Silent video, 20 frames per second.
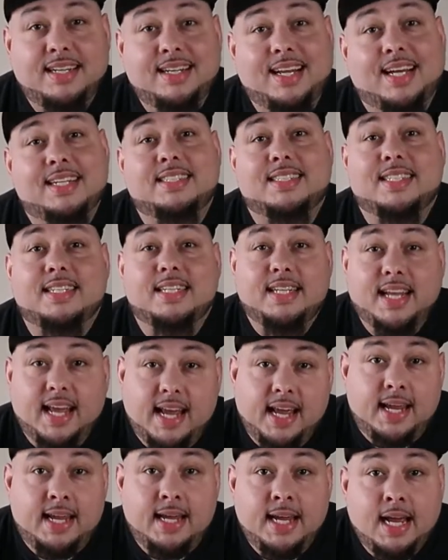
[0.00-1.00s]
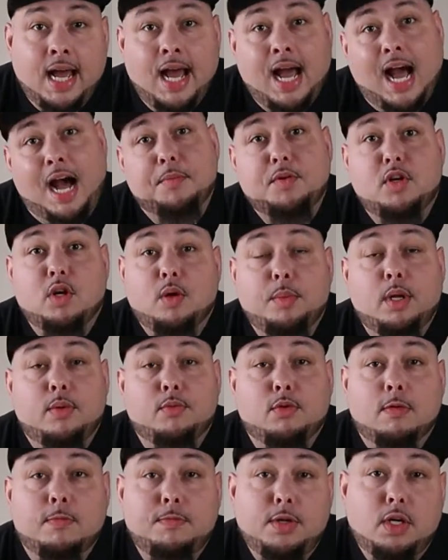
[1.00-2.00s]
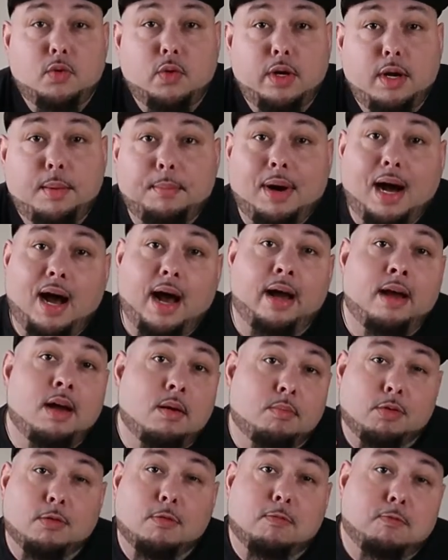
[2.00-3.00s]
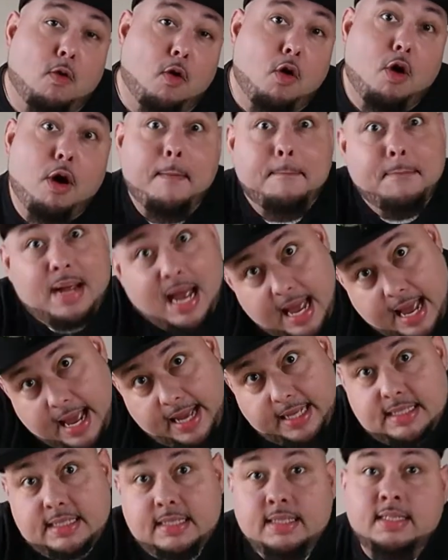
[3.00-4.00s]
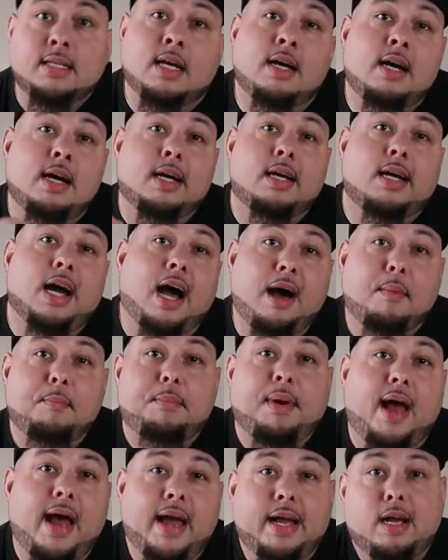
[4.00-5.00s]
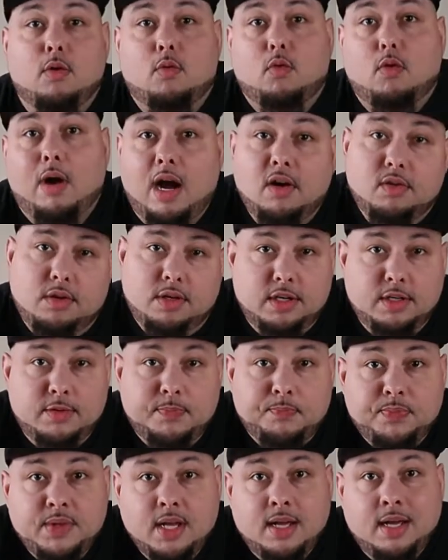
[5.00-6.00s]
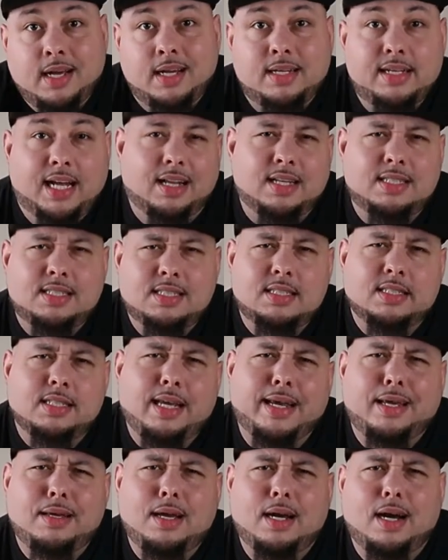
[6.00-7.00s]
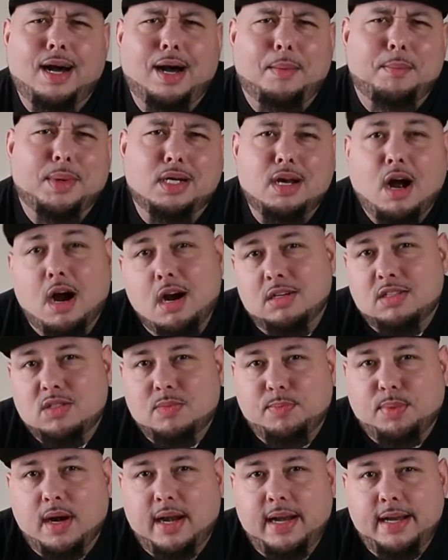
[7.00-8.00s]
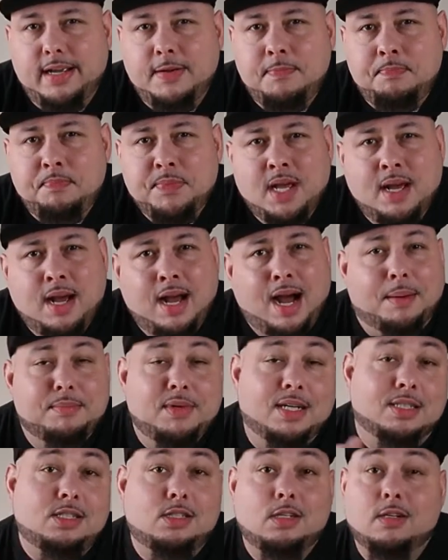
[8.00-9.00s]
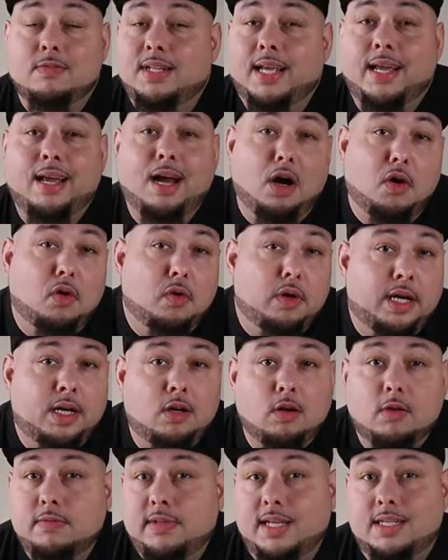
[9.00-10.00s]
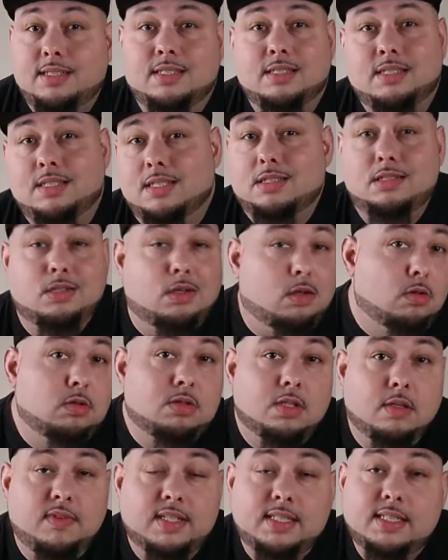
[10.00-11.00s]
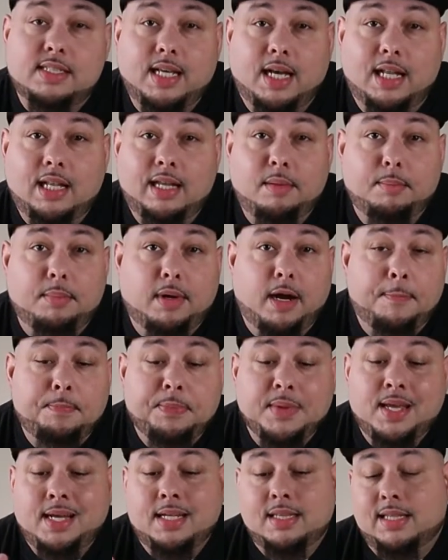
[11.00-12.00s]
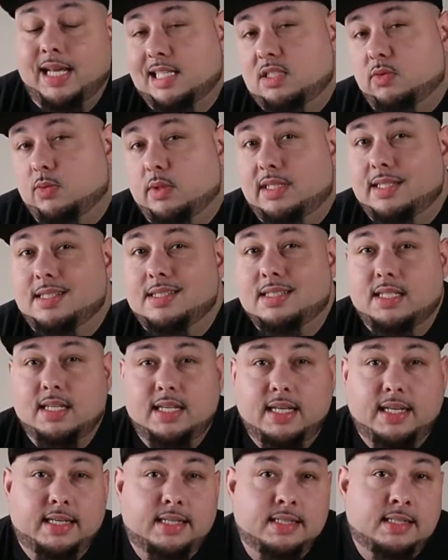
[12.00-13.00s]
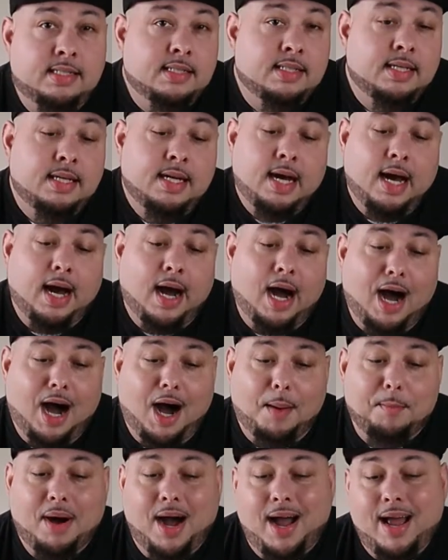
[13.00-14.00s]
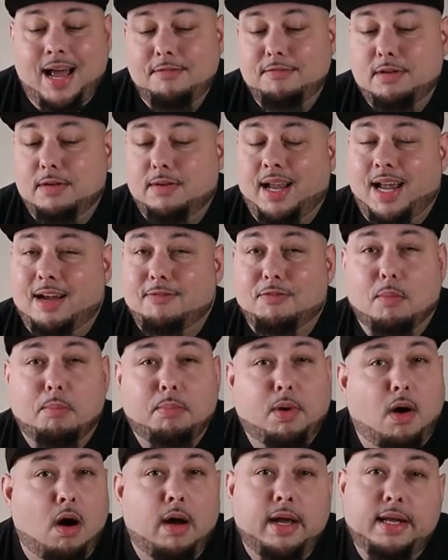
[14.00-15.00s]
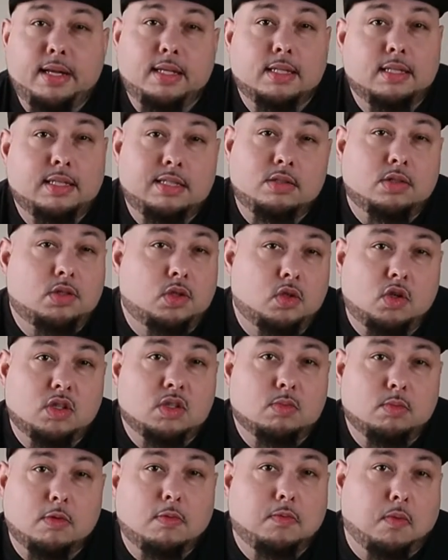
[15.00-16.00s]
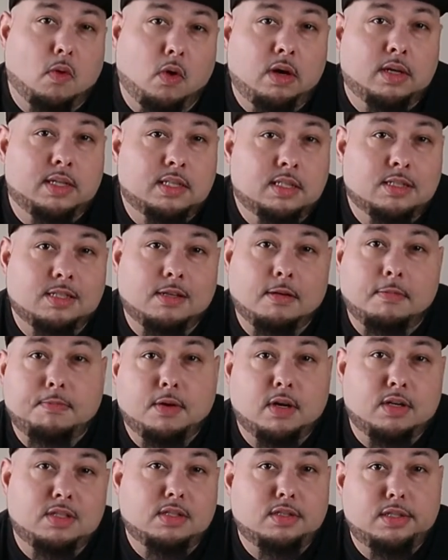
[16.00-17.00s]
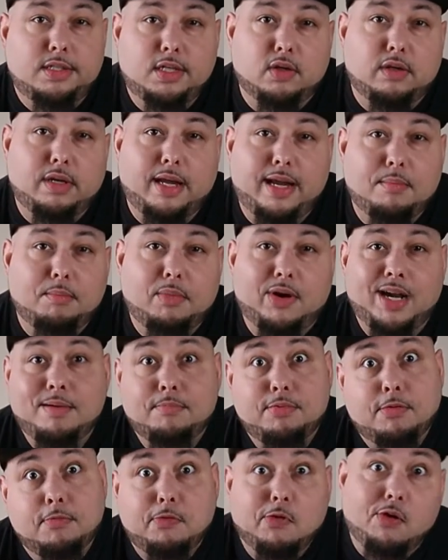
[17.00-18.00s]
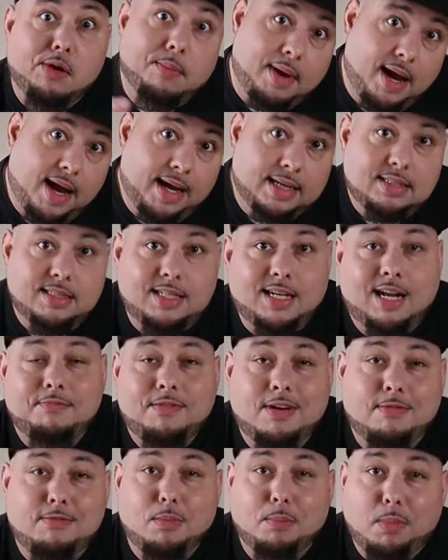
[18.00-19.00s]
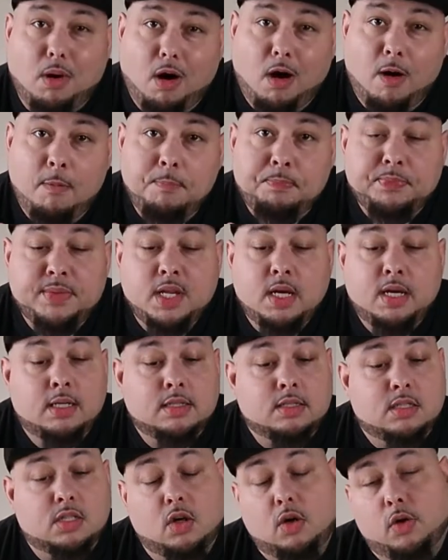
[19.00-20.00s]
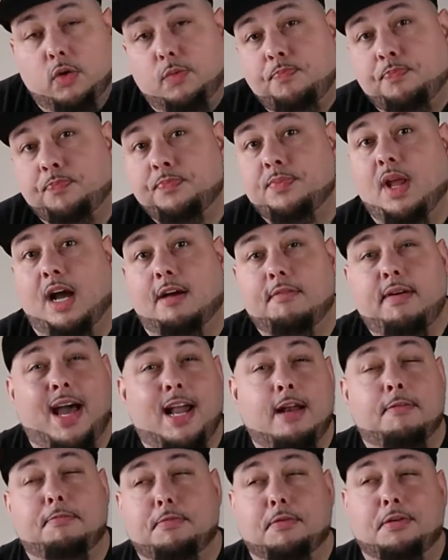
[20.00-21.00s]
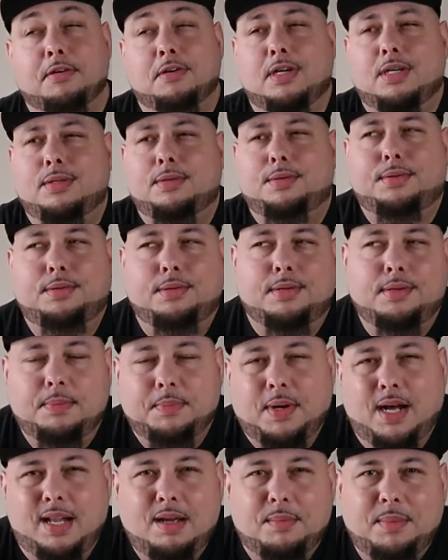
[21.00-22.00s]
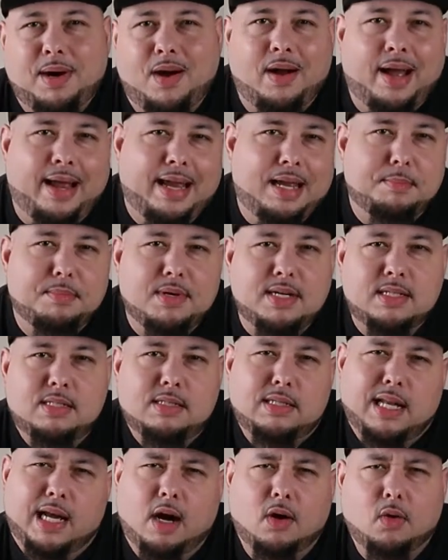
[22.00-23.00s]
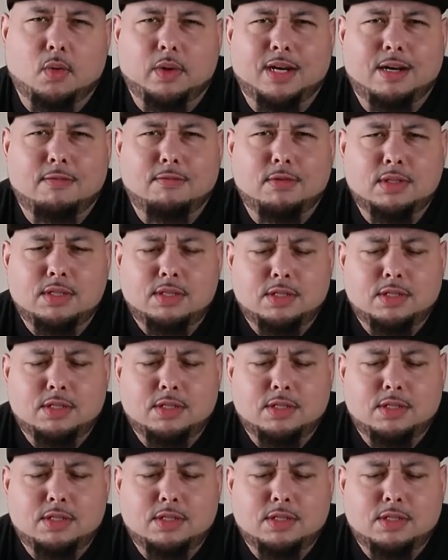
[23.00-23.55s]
Now today I'm going to be reviewing my Performax compact router. Now this is a Menards brand. I'm not sure if they own it or if they just exclusively sell it, but that's what this is. I haven't ever bought any of these tools before. This is the first, name brand Performax that I've ever bought. So I've had it for probably about 8 months now or whatever.